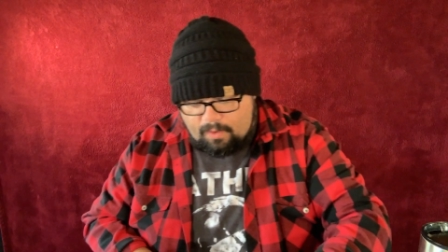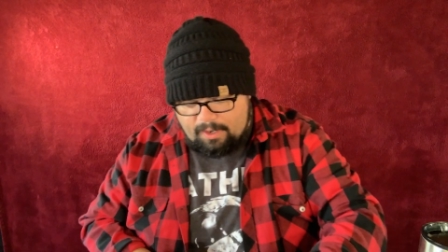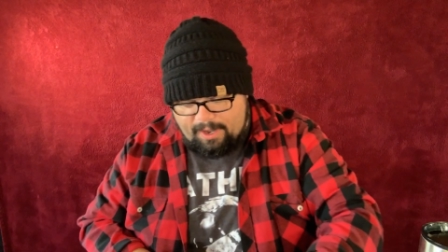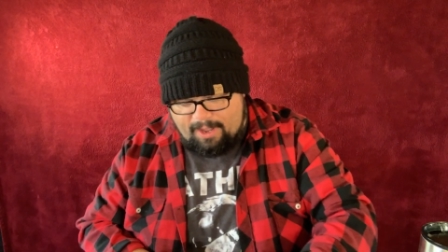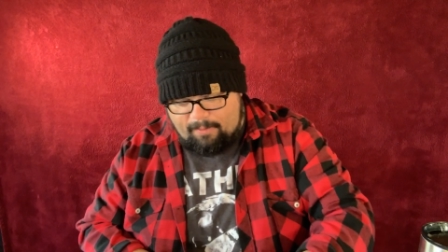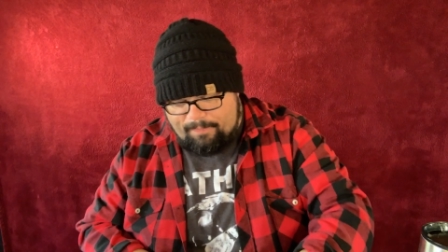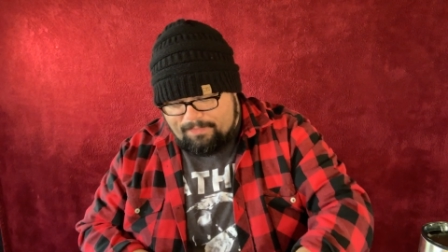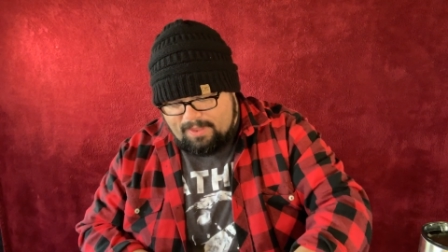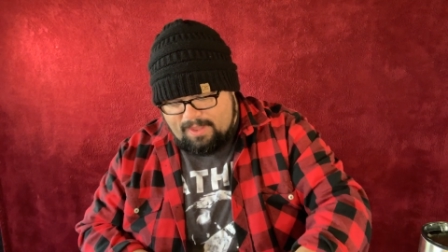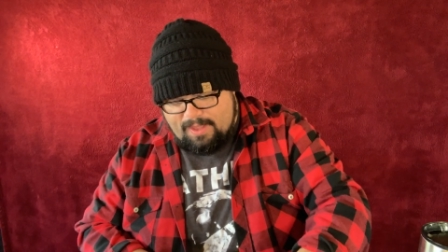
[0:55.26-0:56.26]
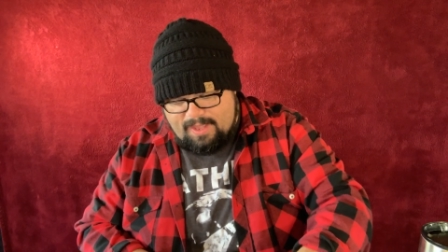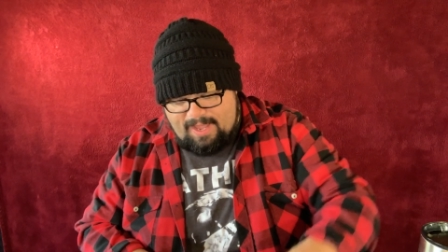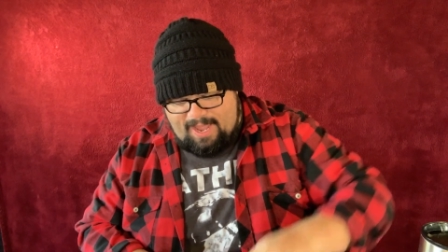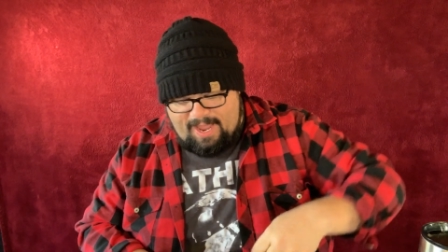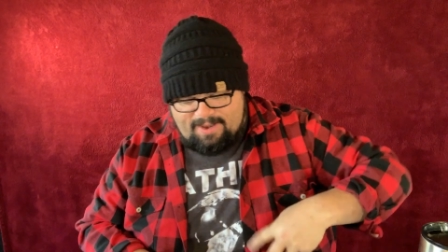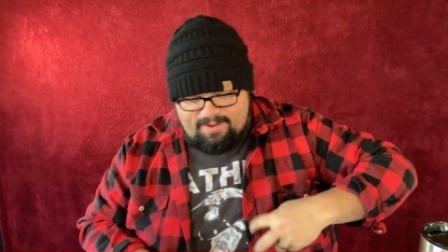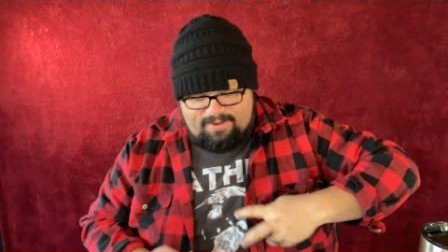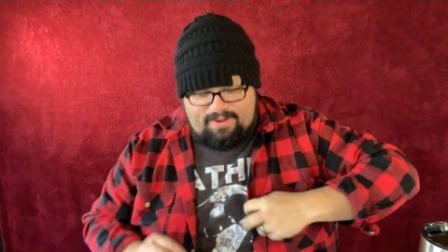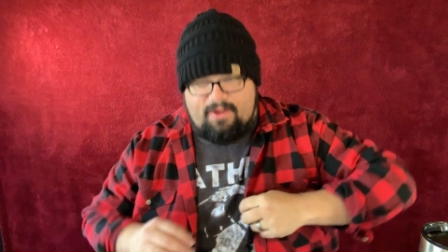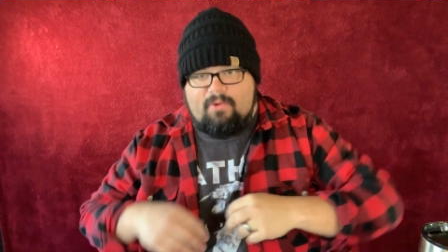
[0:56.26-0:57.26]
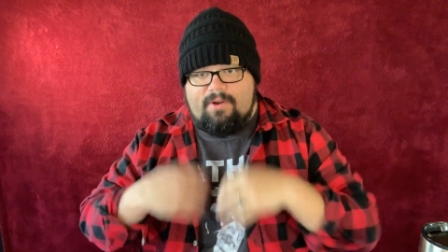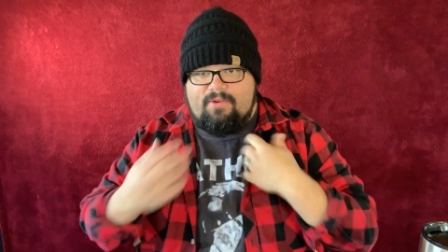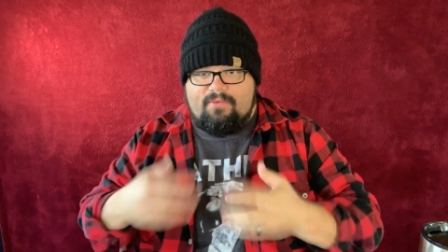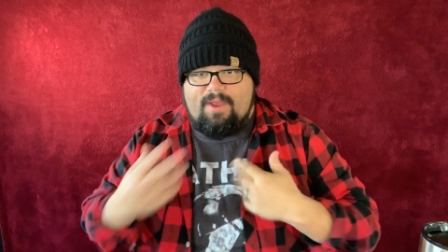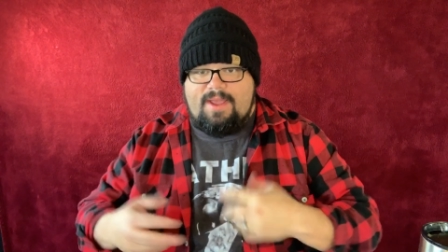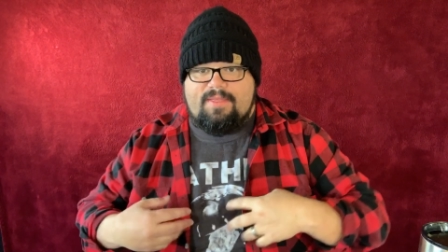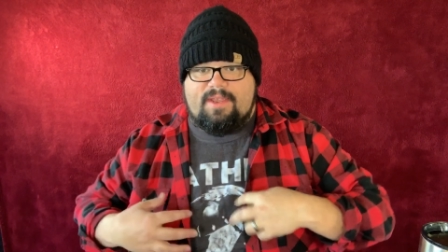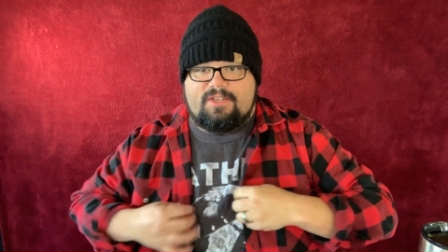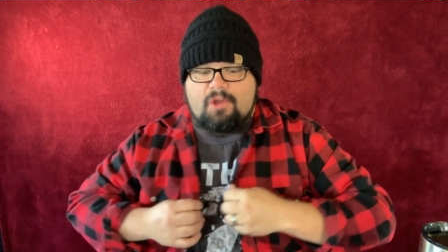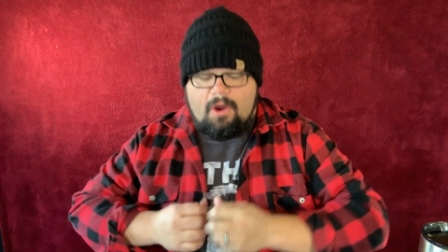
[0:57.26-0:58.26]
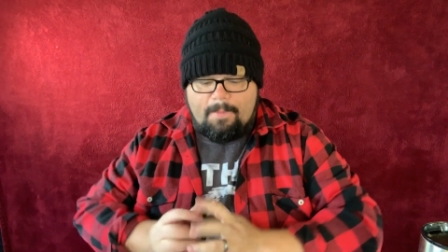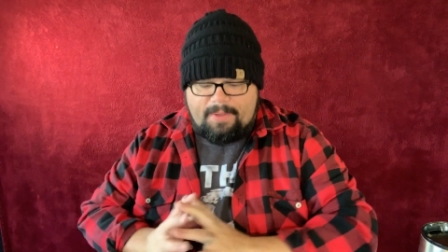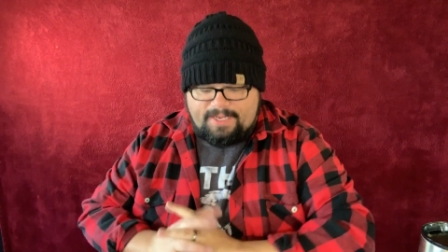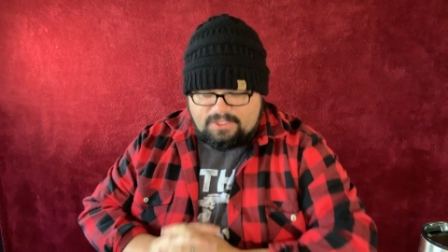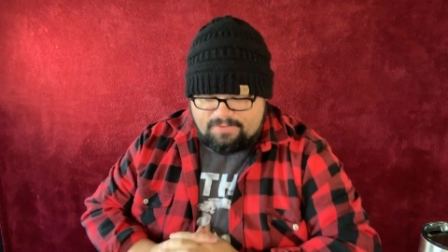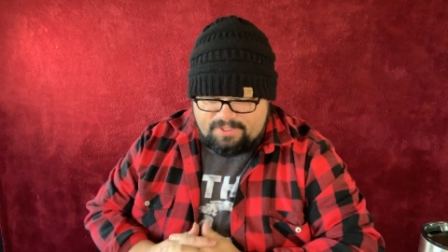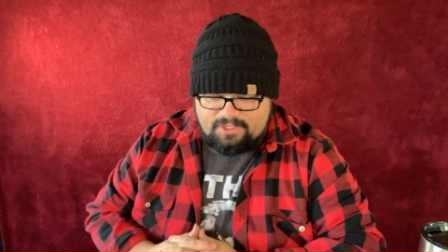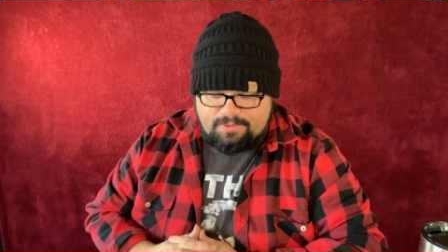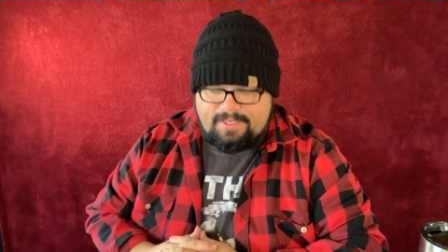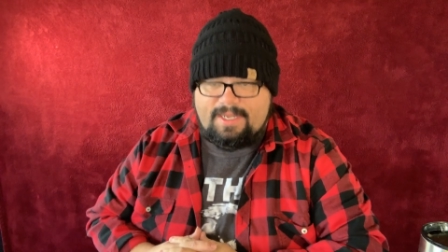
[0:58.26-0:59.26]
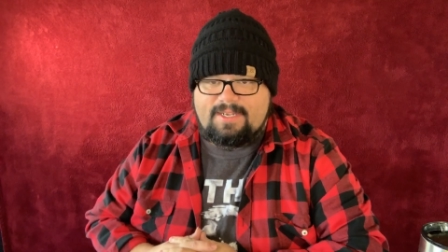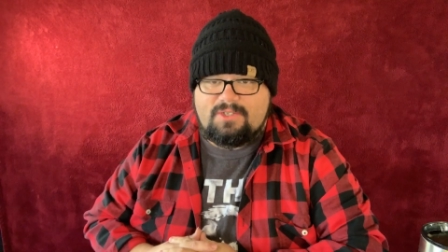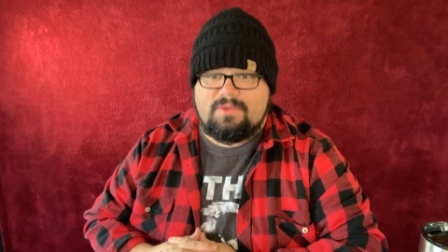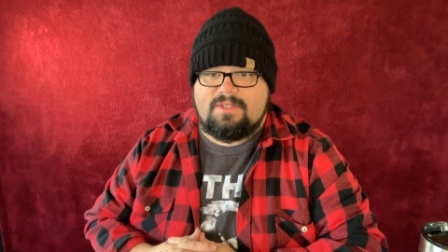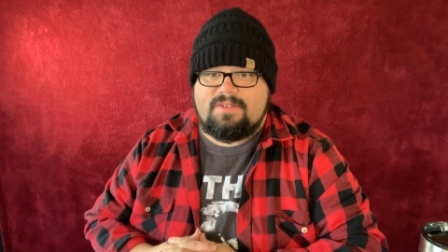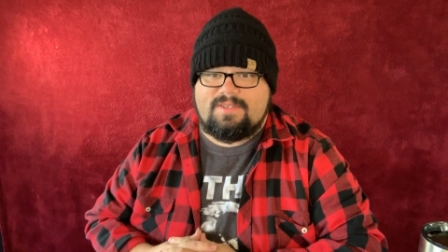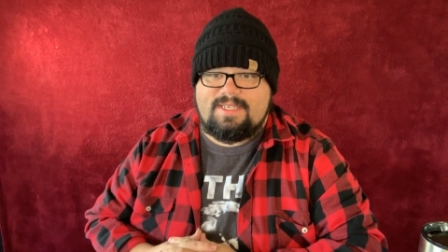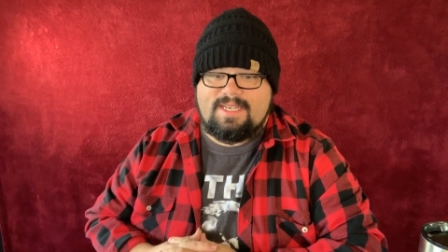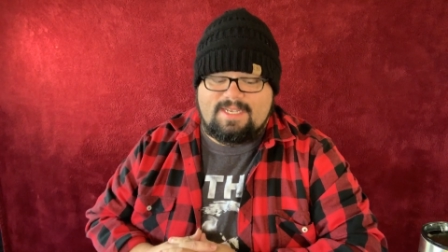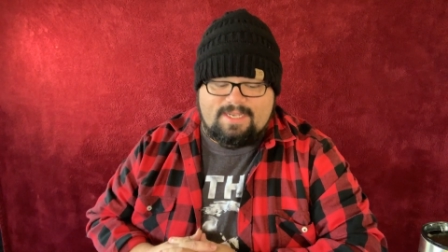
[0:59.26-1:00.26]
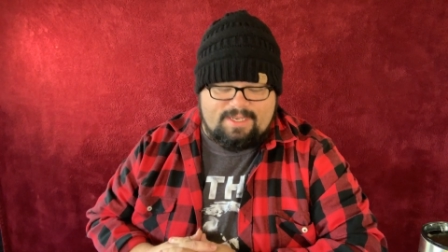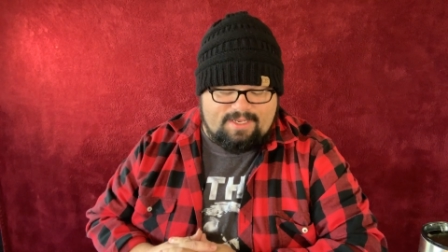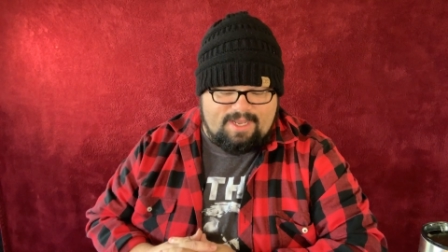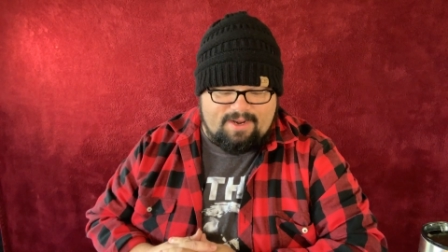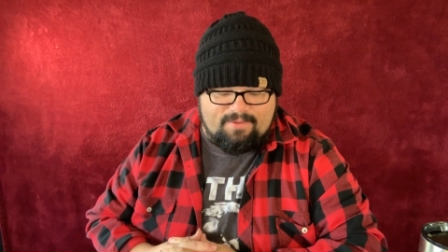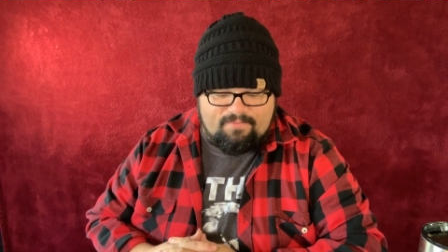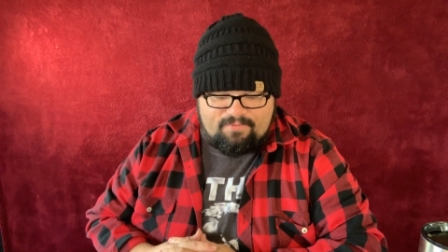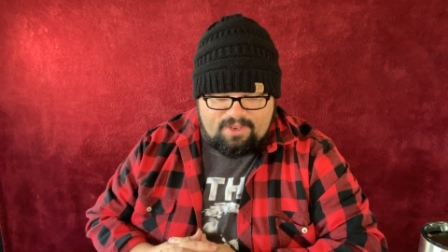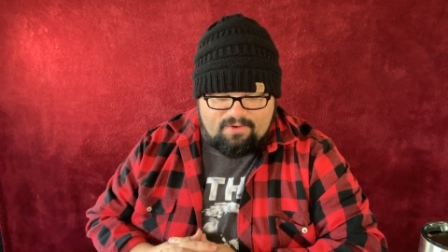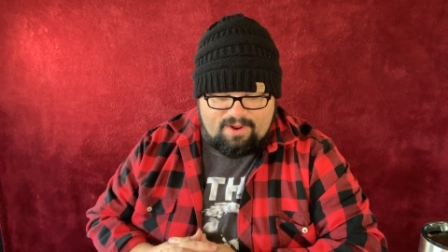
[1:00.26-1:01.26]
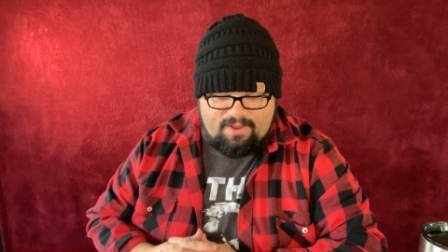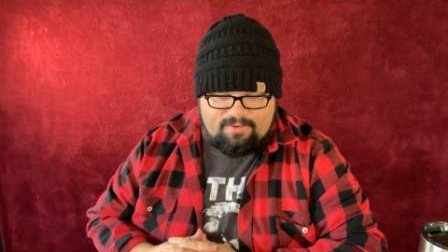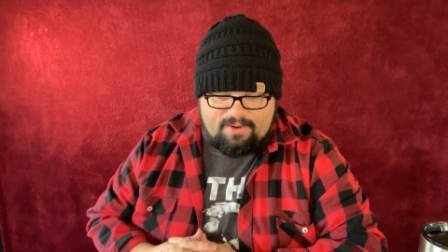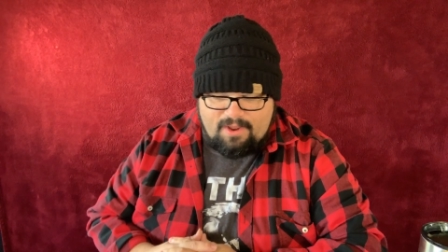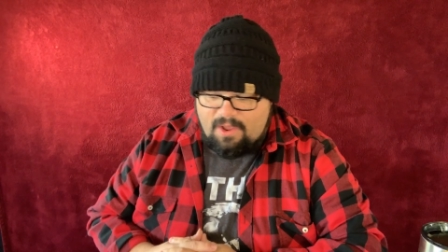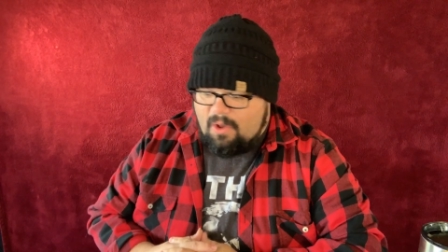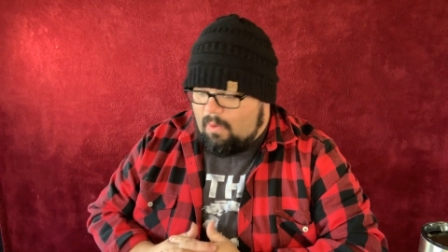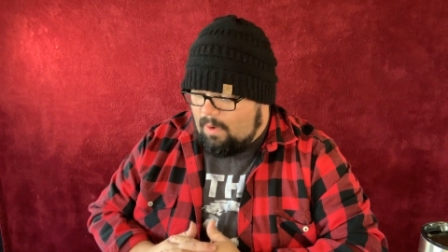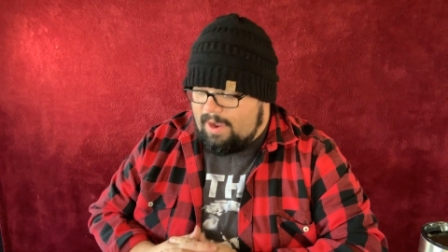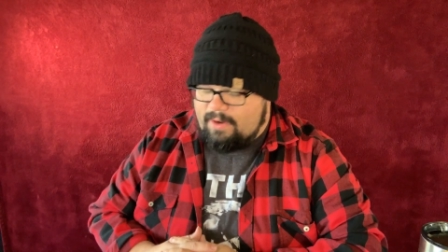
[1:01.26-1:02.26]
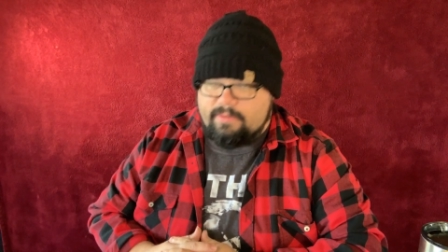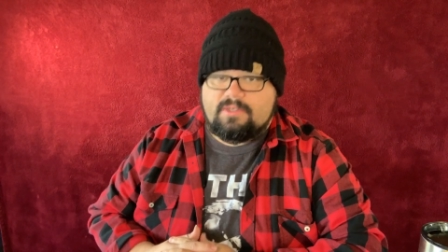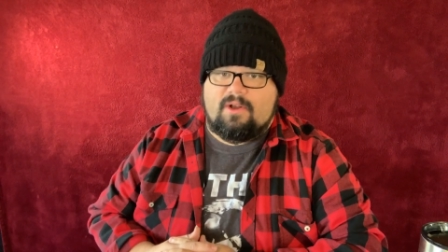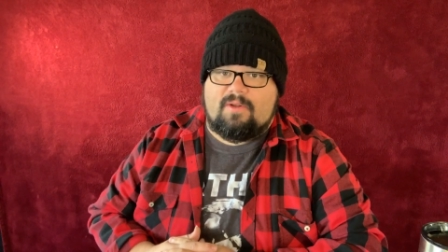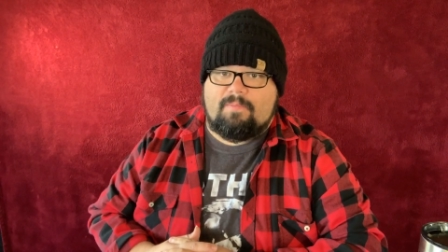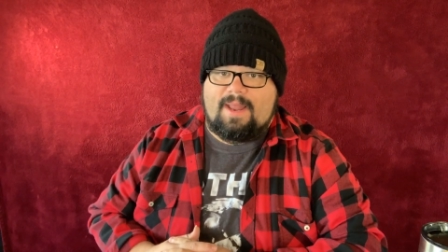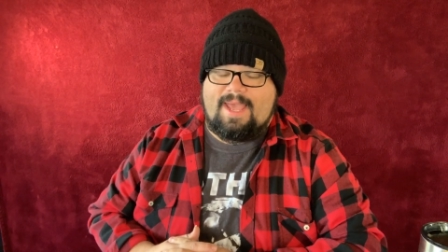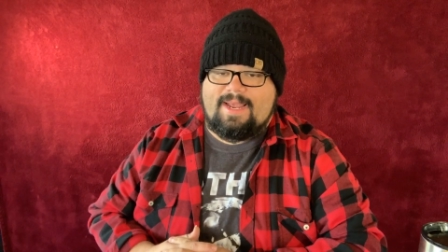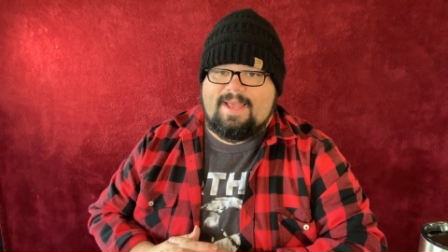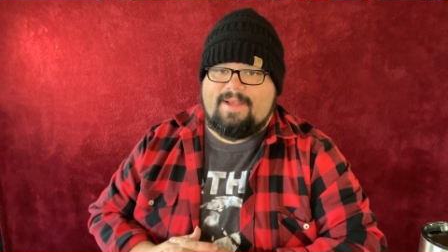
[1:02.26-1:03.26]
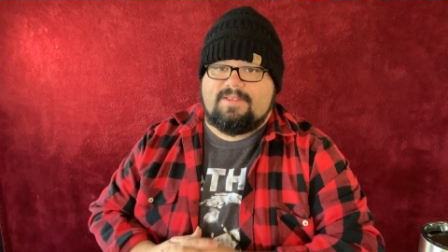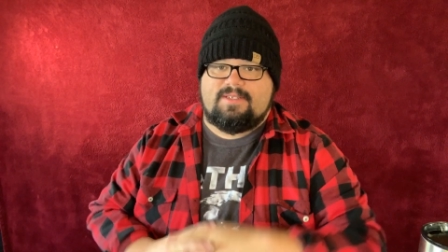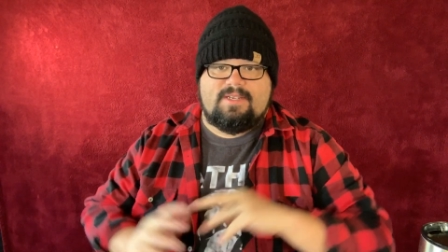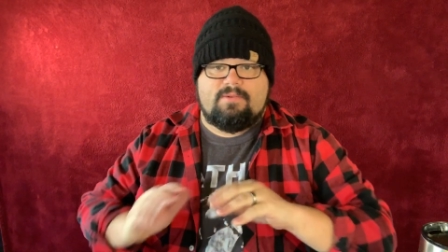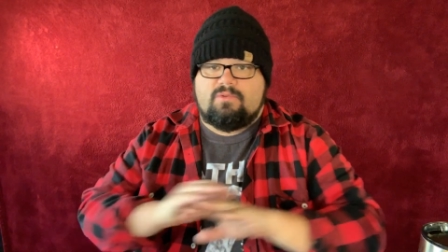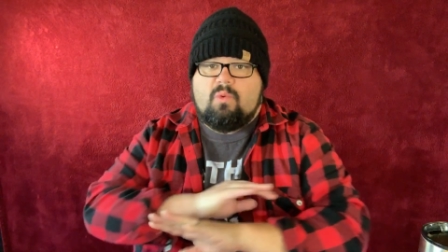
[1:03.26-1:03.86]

Now, I had to, in order to write the guitar piece for this one, I had to do a little digging and kind of figure out why it was called Blackhouse, and I was